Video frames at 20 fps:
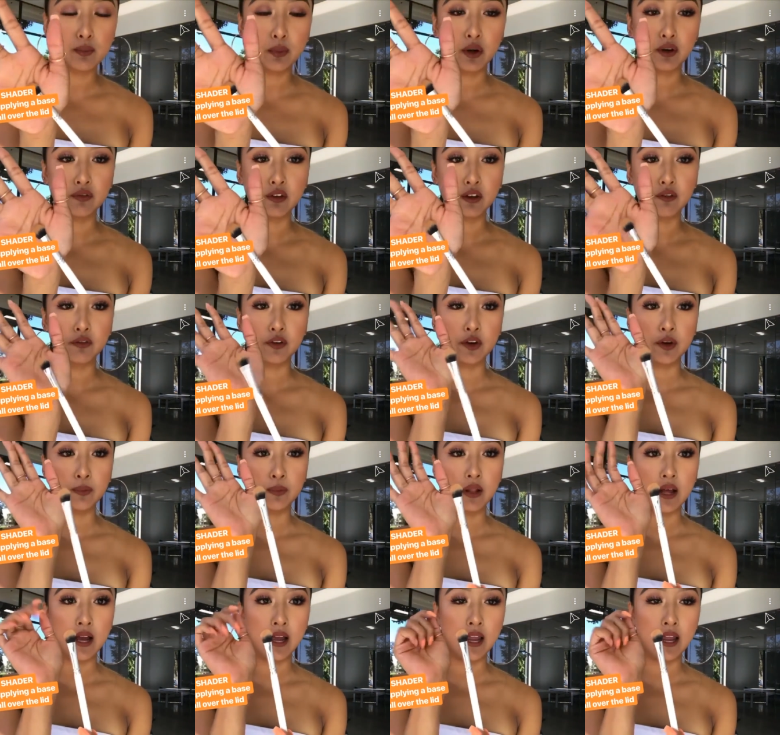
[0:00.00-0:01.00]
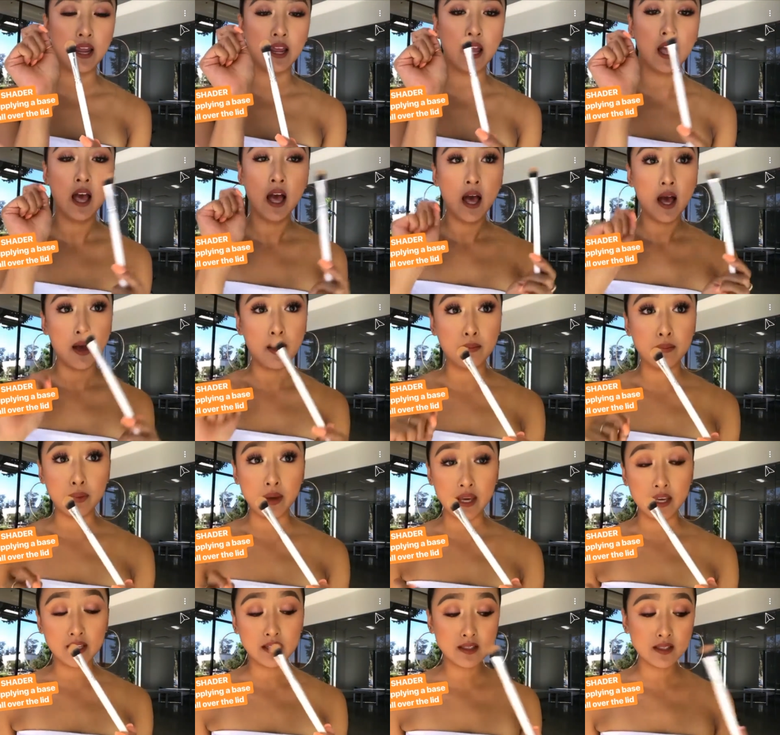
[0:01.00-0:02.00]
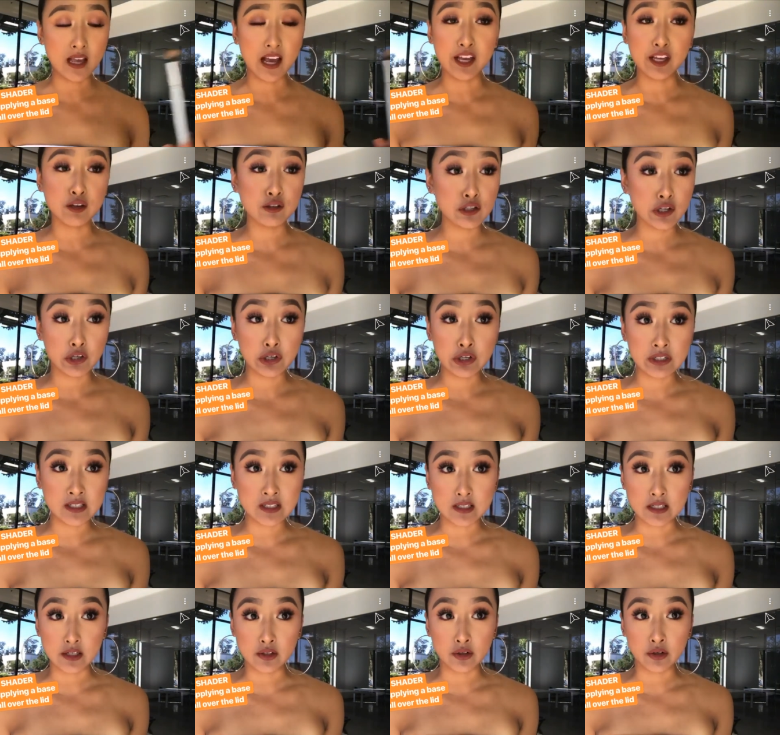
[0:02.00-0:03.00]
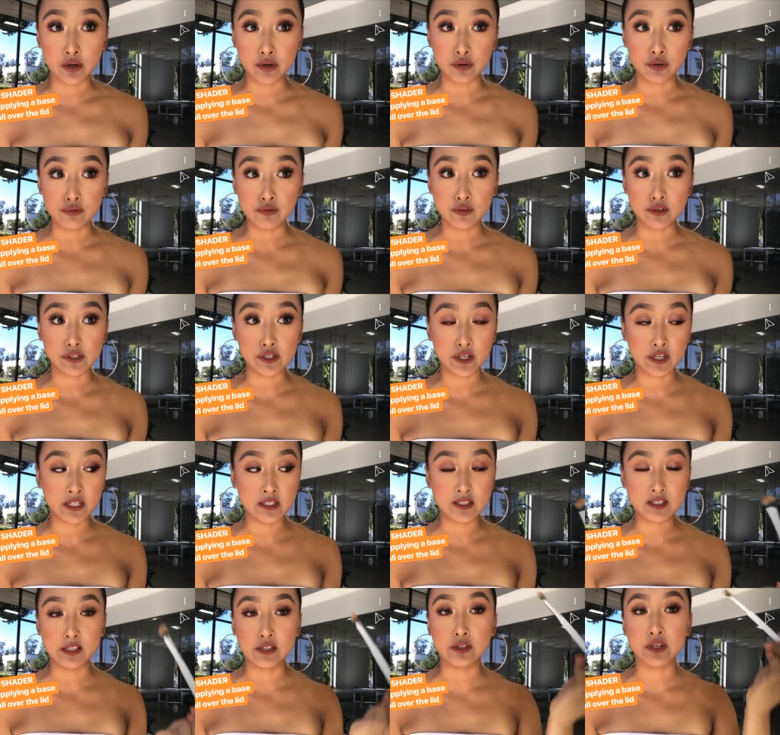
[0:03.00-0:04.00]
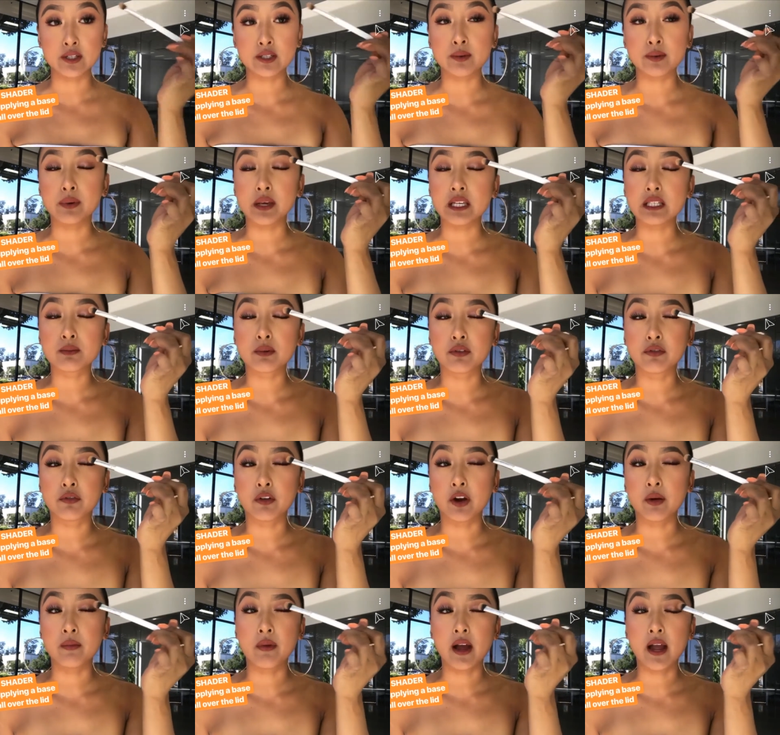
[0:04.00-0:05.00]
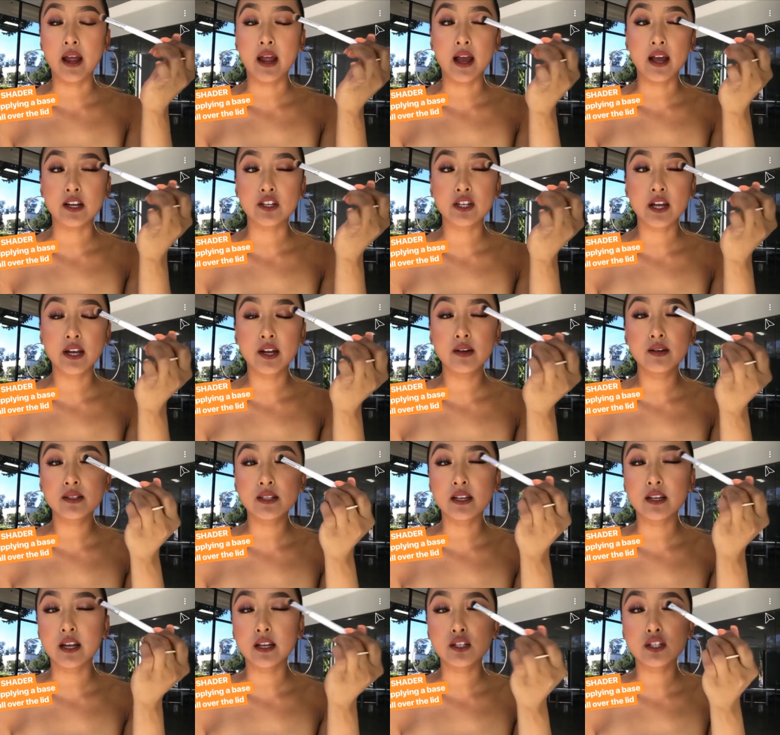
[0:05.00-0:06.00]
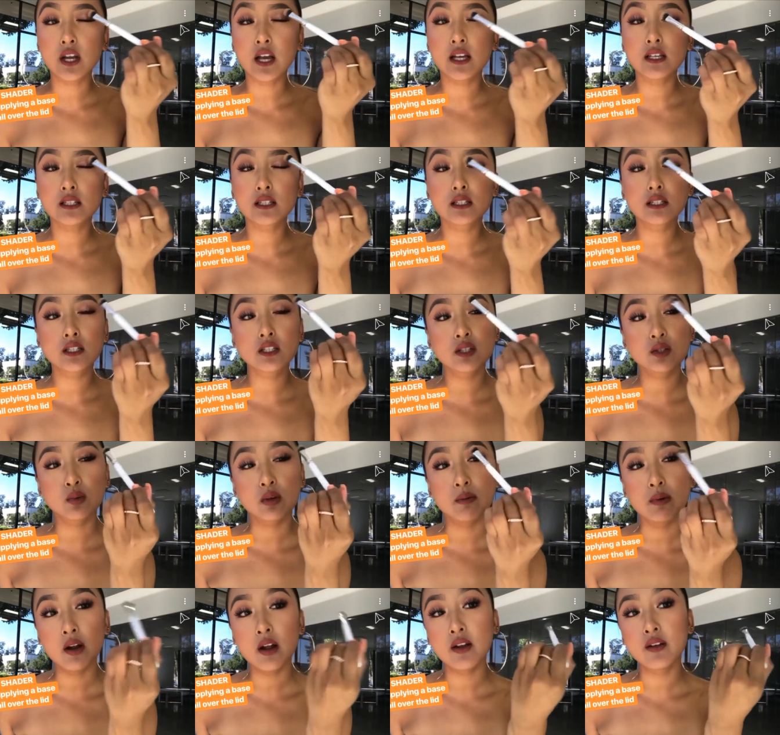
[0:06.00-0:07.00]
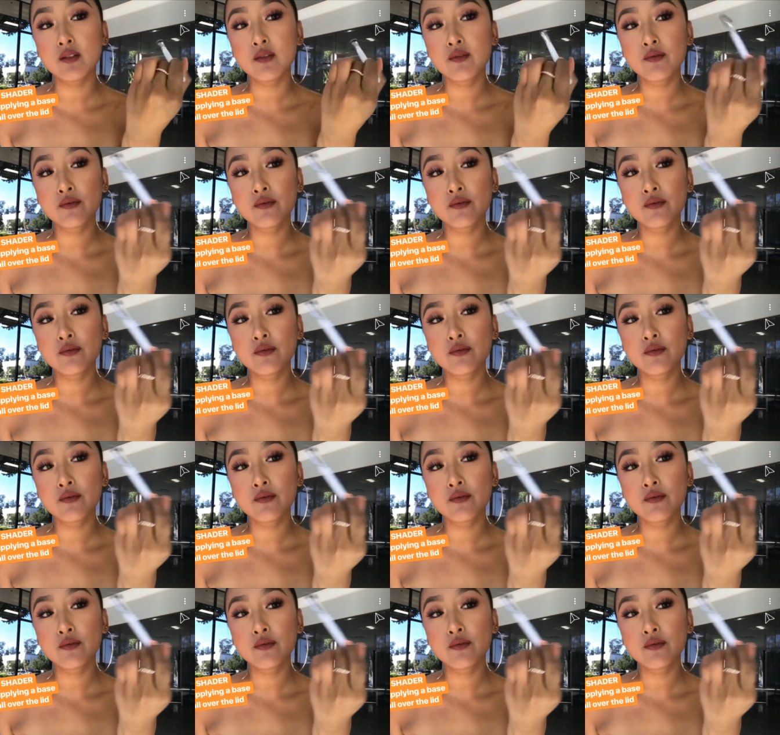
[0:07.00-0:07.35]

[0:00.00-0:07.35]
it's perfect for applying a base. I use our concealer, our No Filter concealer, as a base before my eyeshadows, and I just sweep it on.